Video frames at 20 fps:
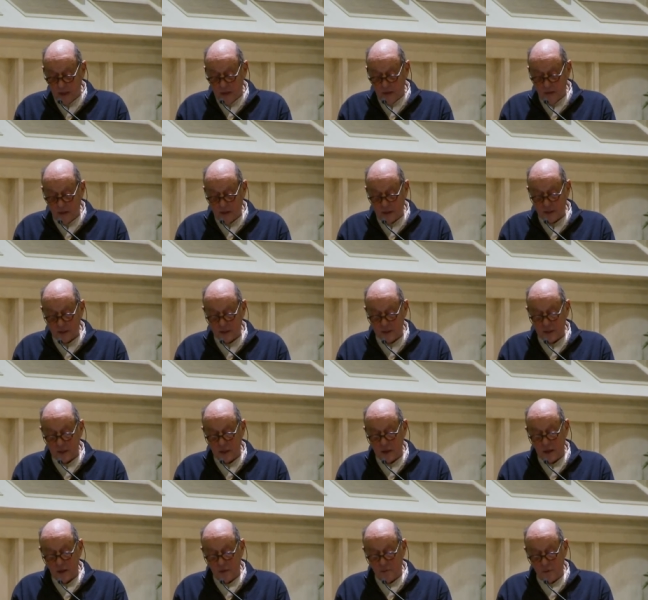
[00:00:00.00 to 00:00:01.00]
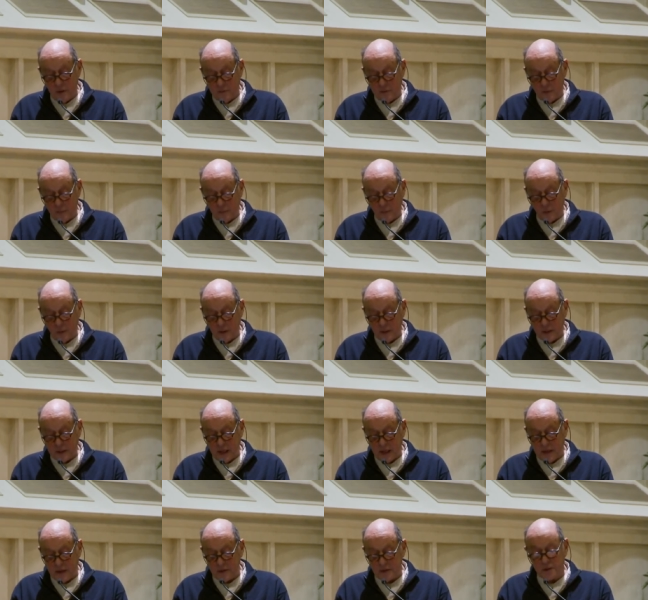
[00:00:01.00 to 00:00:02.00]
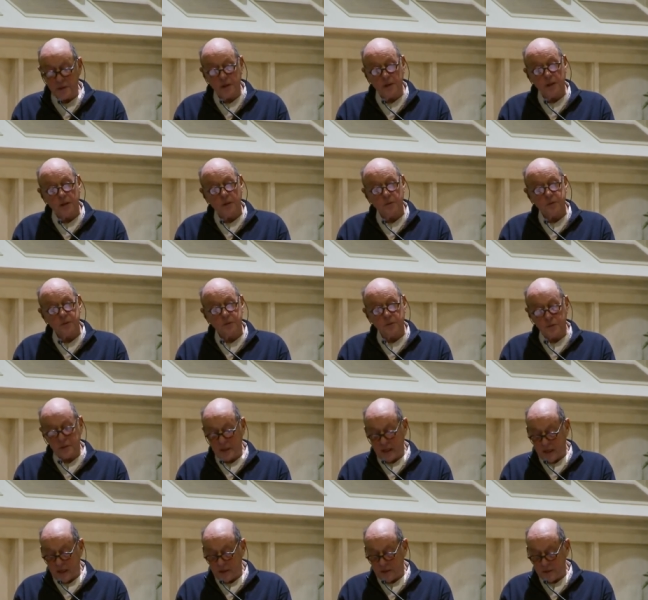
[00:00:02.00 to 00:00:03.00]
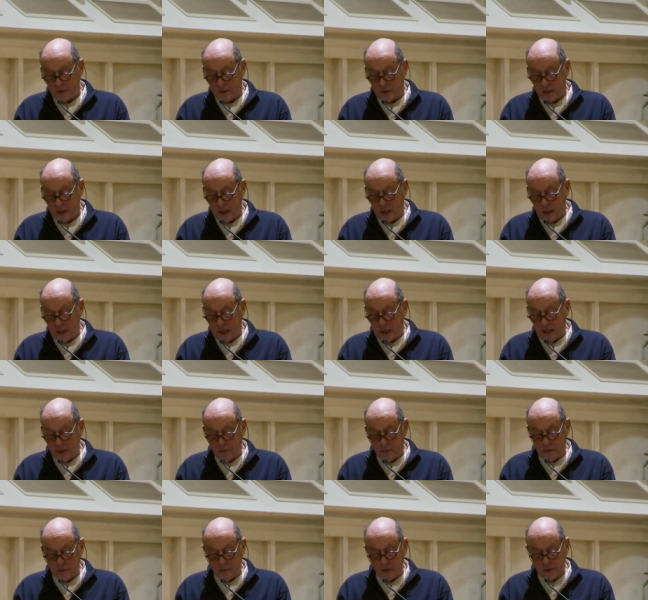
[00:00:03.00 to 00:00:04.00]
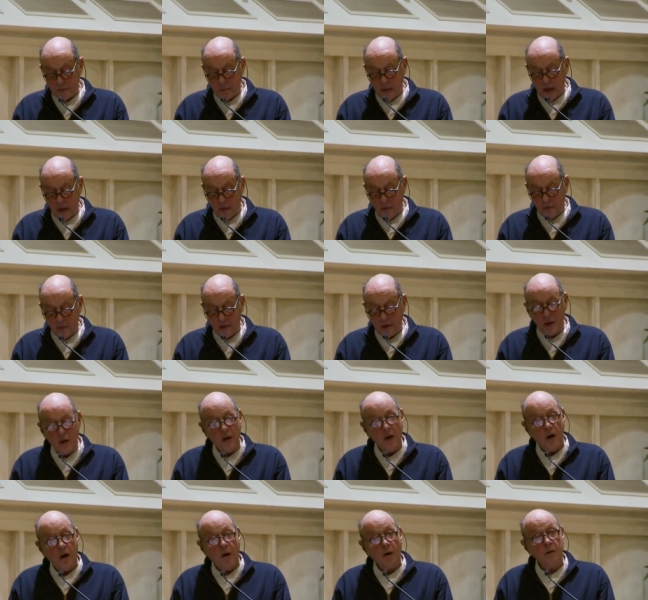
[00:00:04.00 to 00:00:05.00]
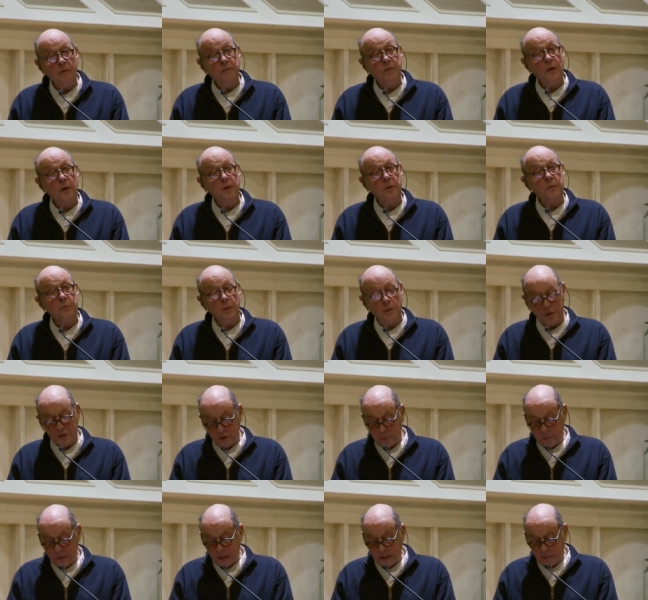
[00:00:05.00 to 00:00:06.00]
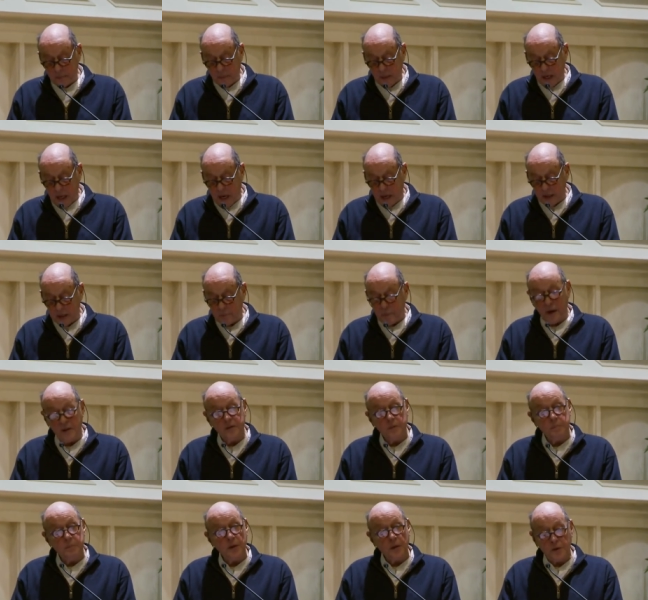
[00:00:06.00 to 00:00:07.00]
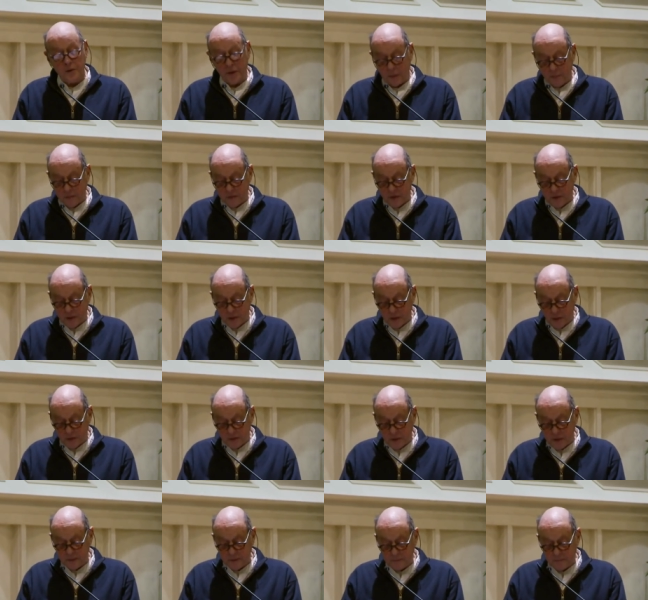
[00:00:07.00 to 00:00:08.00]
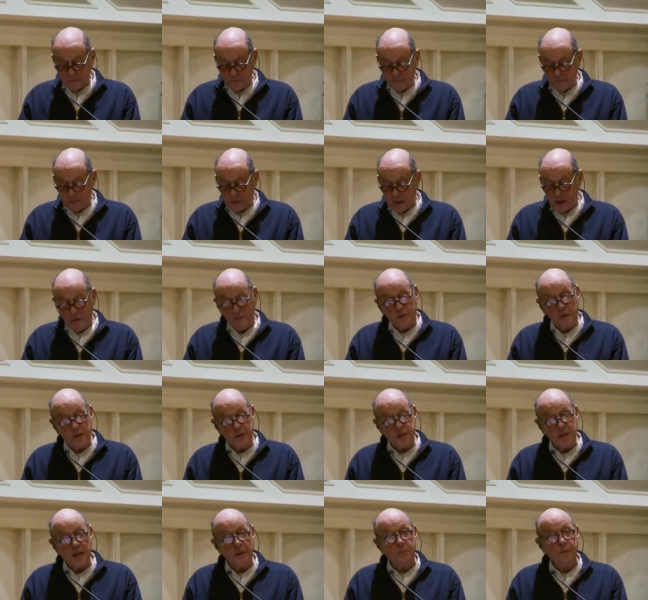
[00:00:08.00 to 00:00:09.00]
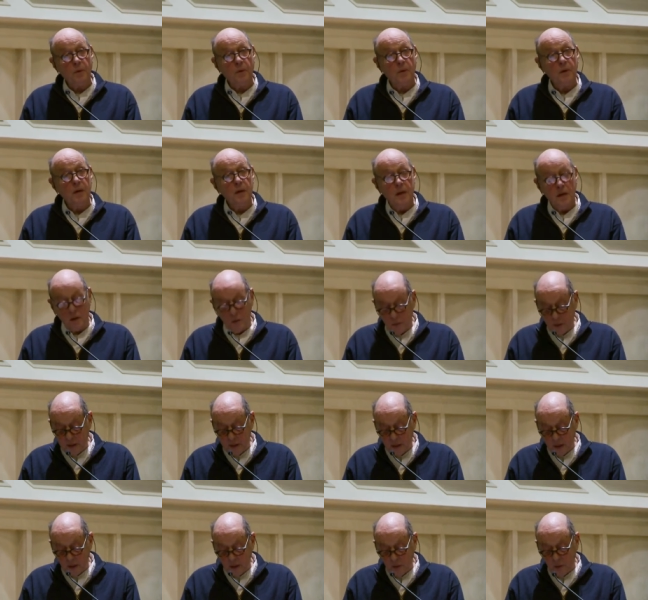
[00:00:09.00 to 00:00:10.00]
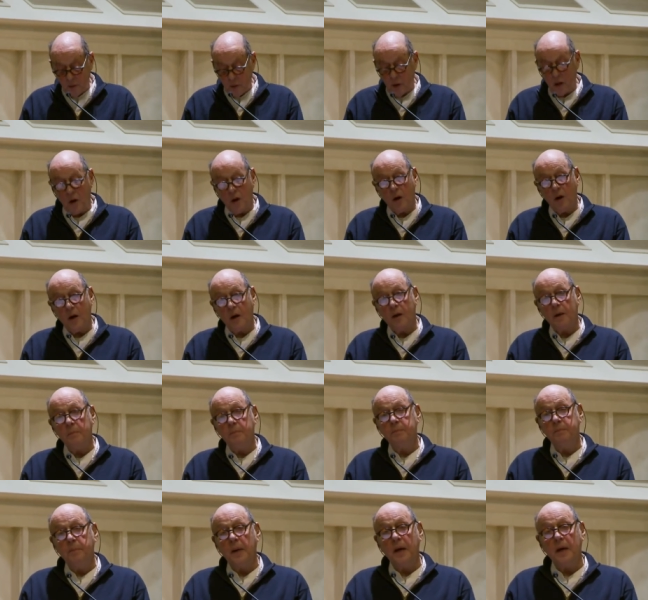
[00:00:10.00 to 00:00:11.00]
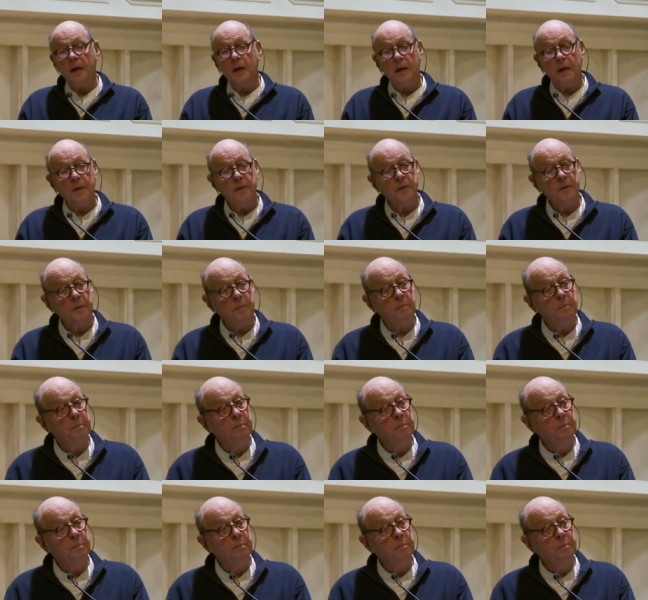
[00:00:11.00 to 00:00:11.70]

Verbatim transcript: Thus, river port towns and coastal towns at a river's mouth are vulnerable to being blocked by the buildup of silt. For example, we owe our, uh, the